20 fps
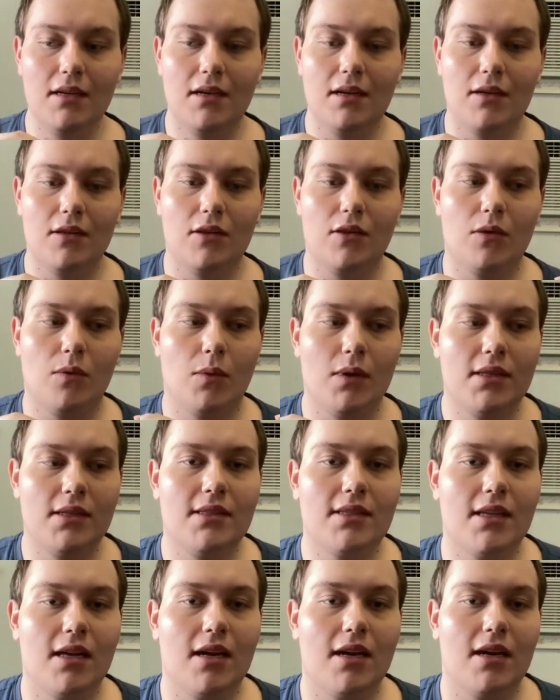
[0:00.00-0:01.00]
the
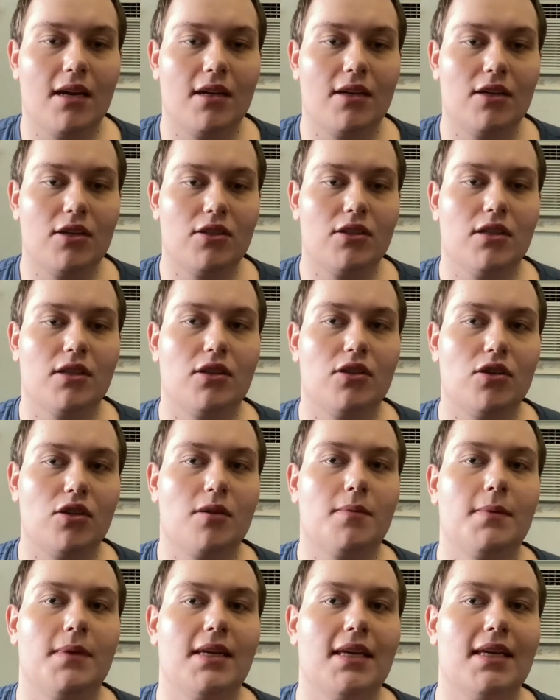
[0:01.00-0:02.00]
ones that initially
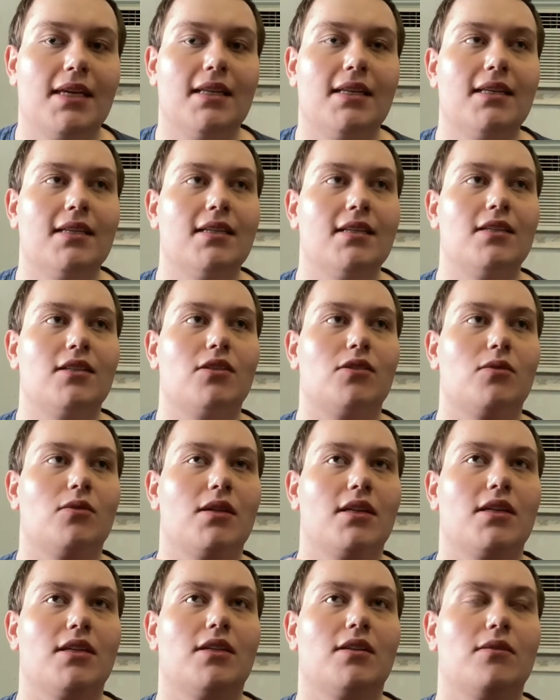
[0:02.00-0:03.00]
took me in to
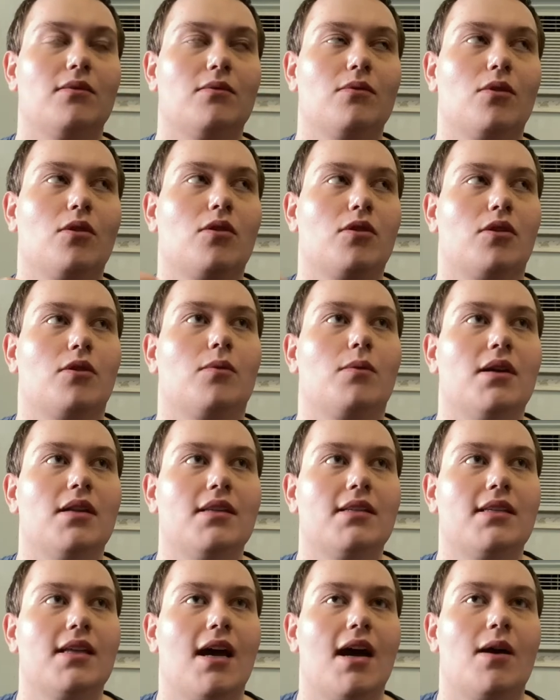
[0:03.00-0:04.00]
like or the ones
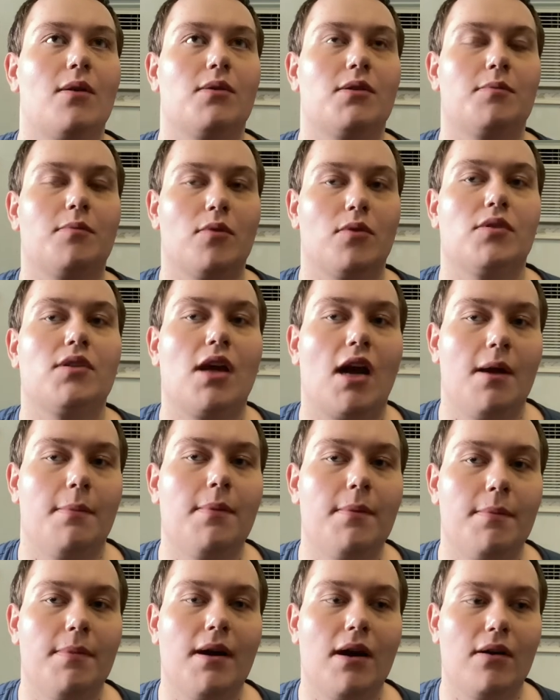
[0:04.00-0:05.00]
that I was most hype
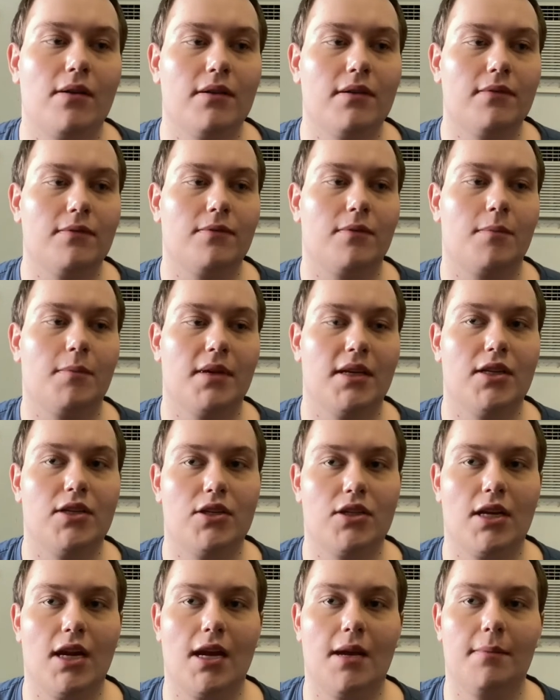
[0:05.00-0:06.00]
about from each
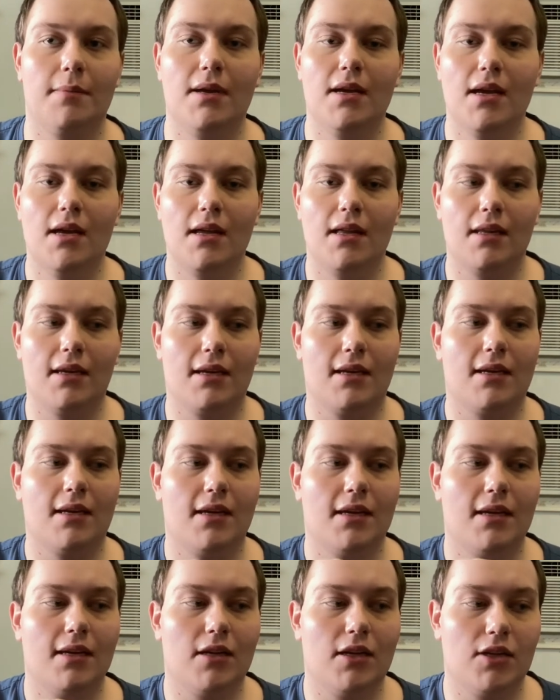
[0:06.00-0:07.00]
game like
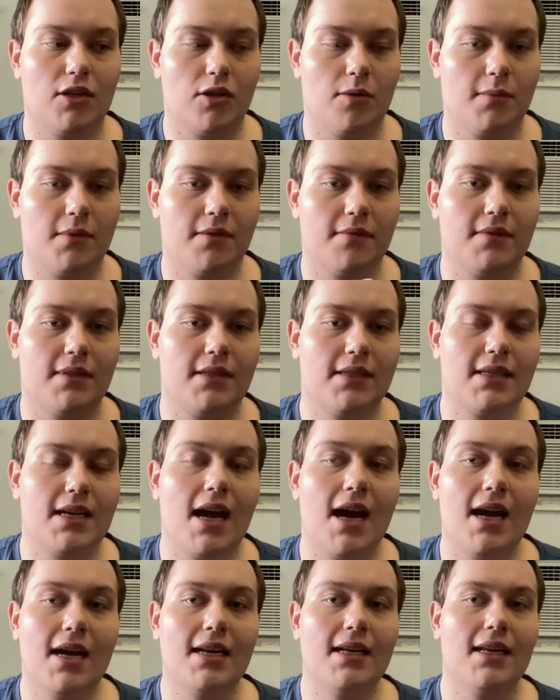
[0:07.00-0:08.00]
in terms of
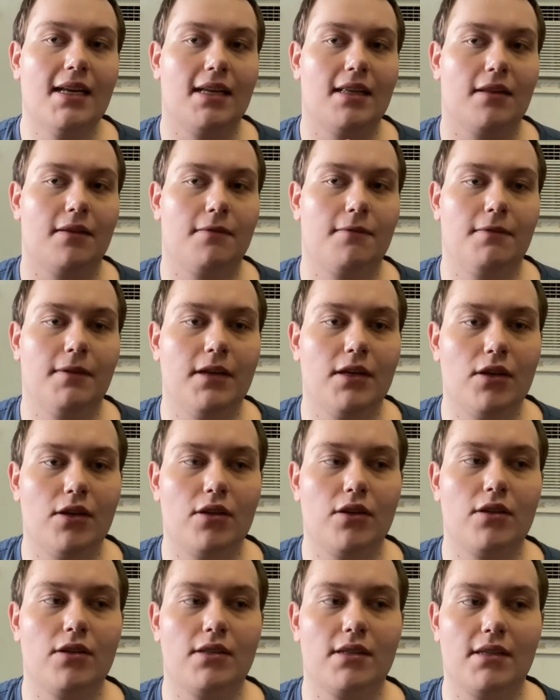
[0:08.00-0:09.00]
design and the
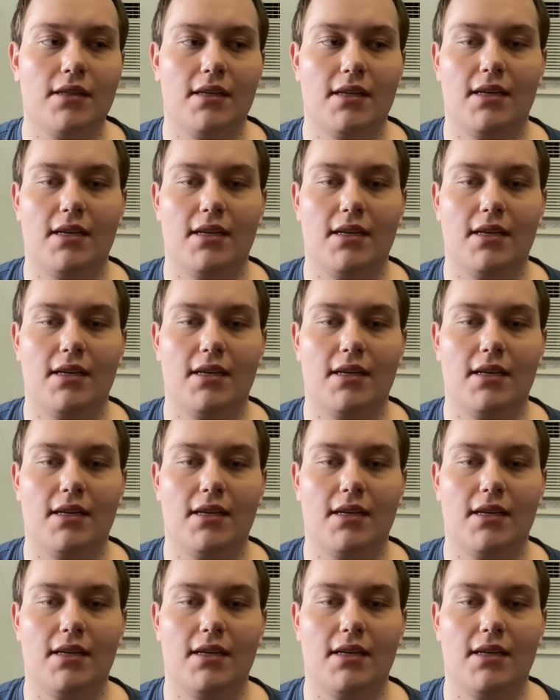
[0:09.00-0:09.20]
figures